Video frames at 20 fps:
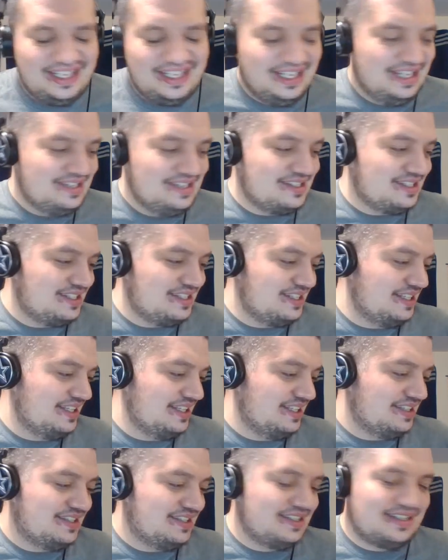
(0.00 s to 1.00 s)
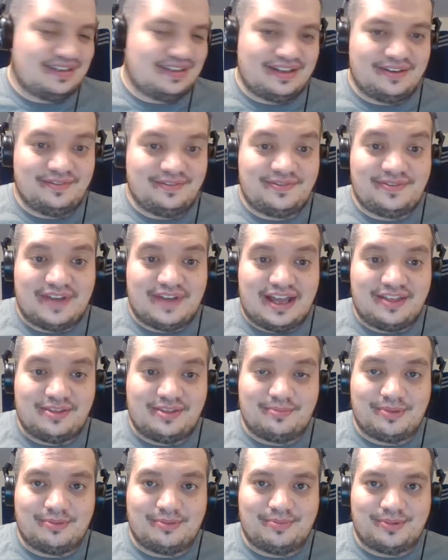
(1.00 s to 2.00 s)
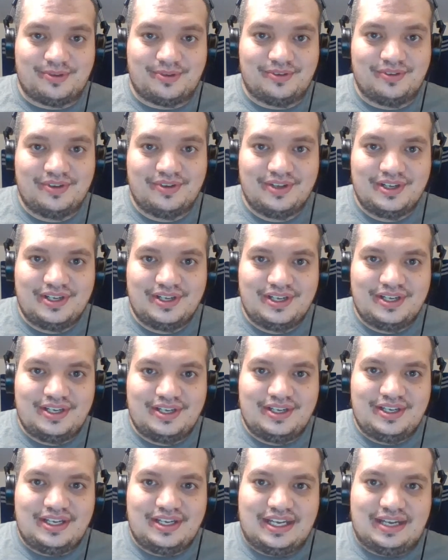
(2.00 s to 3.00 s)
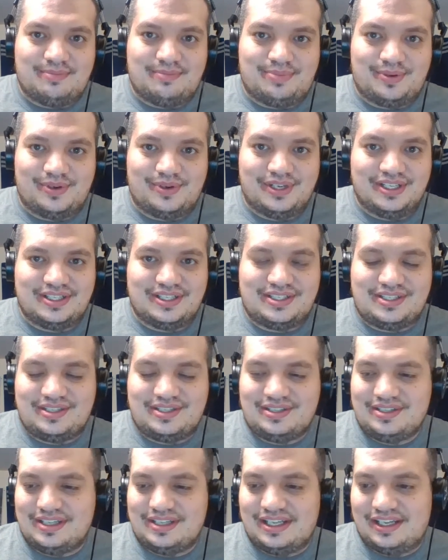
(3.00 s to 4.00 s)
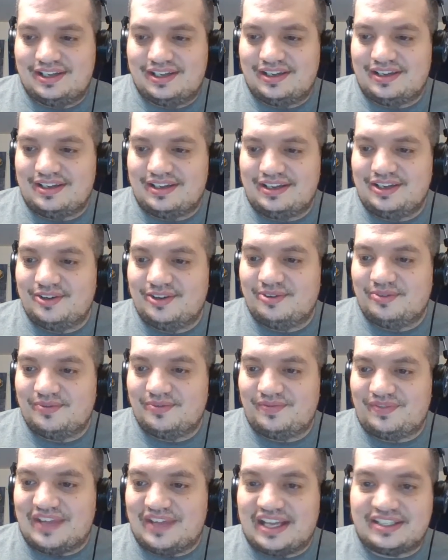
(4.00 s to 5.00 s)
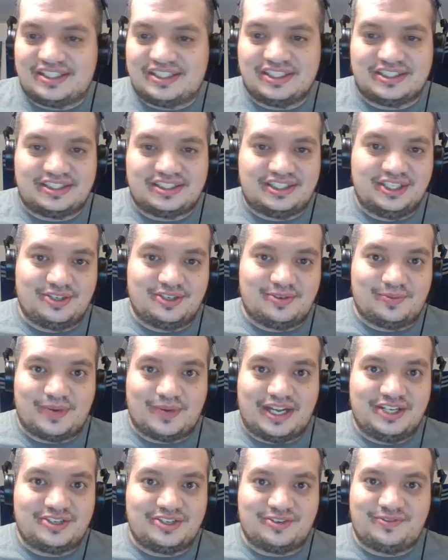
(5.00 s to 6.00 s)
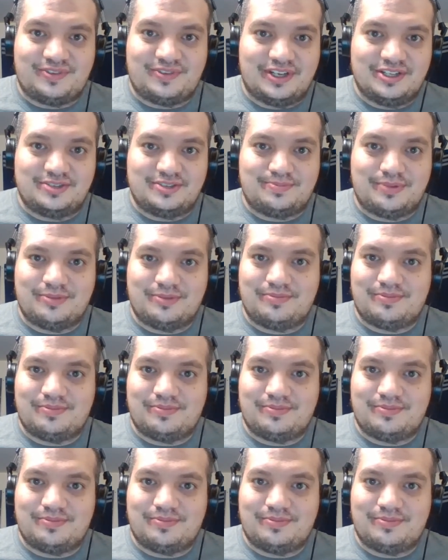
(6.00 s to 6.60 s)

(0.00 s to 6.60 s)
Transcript: it's unfathomable at points. And, you know, not just, you know, Ranger fans, but